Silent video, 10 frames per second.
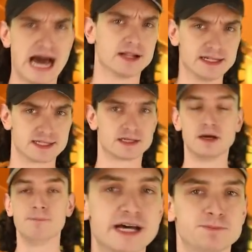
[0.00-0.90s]
palace.
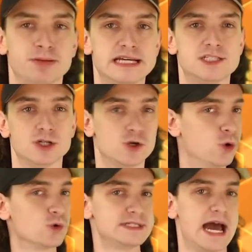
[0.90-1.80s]
Best place to
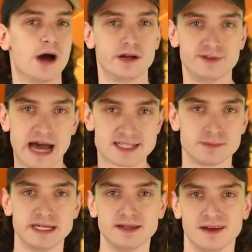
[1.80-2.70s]
cool down if you
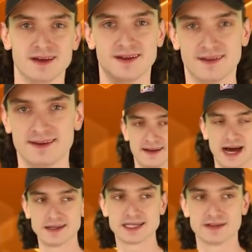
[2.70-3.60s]
ask me, I'll